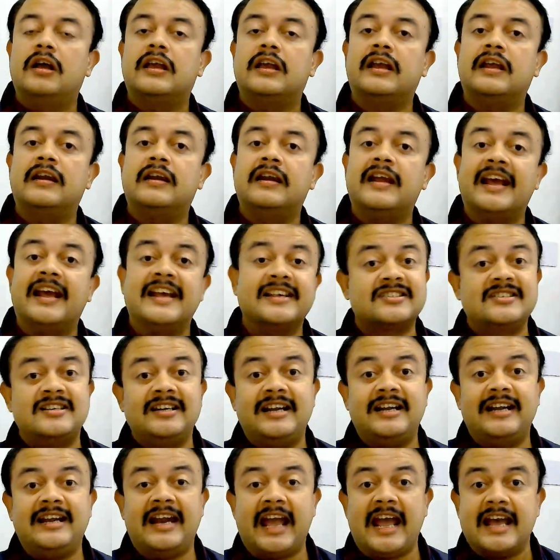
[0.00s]
in
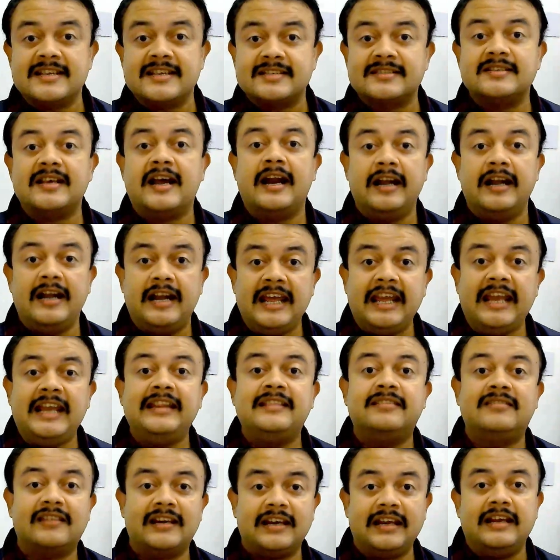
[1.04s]

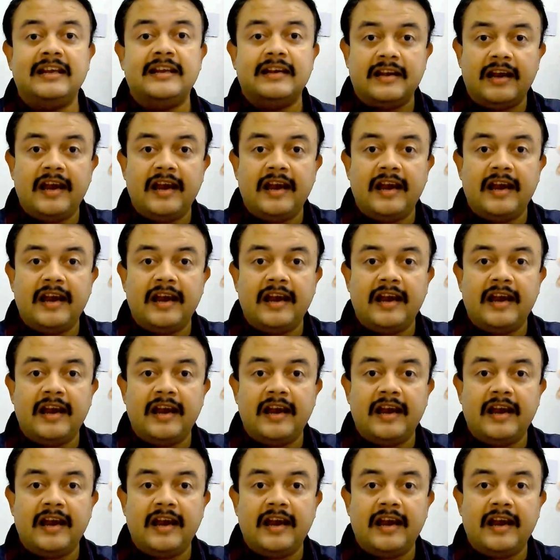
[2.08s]
SD3.